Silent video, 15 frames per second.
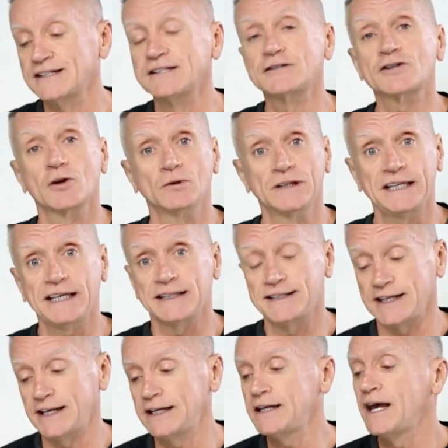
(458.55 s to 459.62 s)
And so Leah
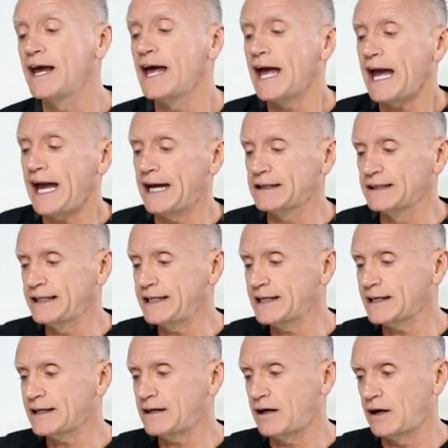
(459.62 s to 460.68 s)
did. And
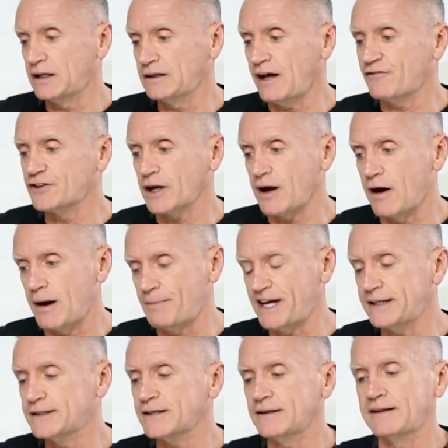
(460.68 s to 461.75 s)
Leah uh, left a
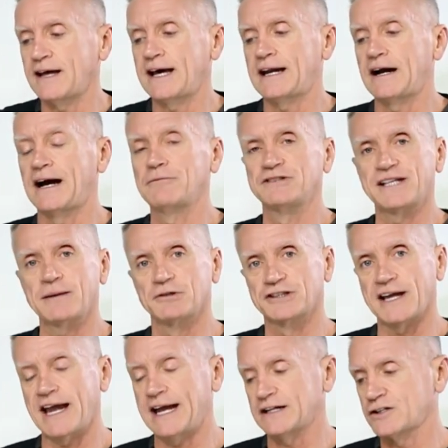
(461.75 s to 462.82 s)
comment that I was able
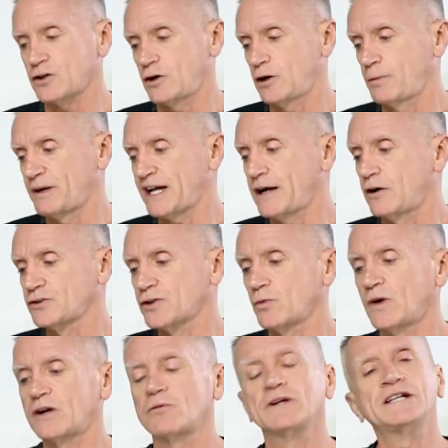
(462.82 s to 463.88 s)
to answer her, but I also
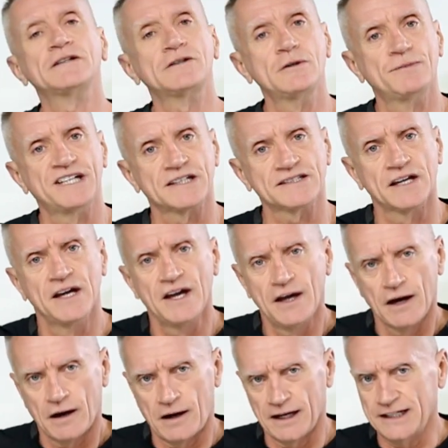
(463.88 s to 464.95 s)
want to read it to you because
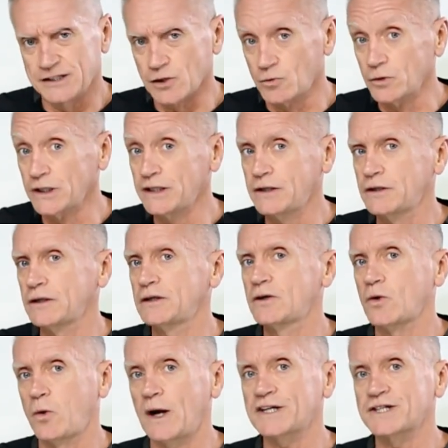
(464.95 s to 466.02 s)
uh, it's a really good
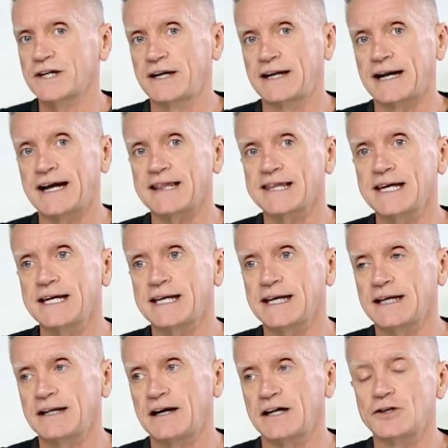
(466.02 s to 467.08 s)
question and I think
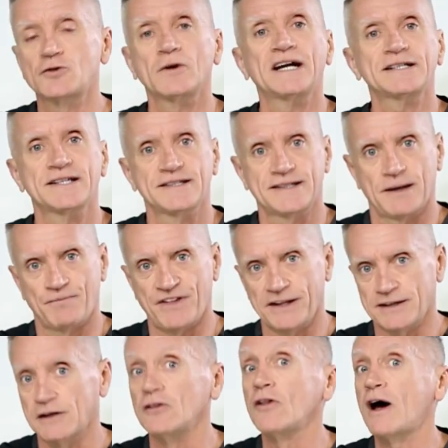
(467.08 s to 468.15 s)
it addresses
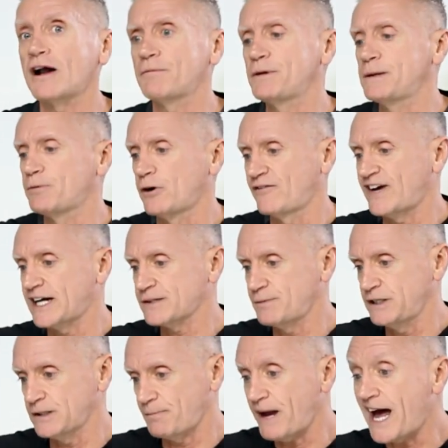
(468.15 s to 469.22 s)
something that a lot of people have asked
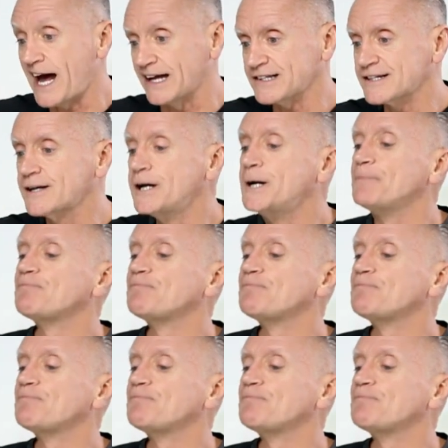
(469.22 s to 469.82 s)
me in the past.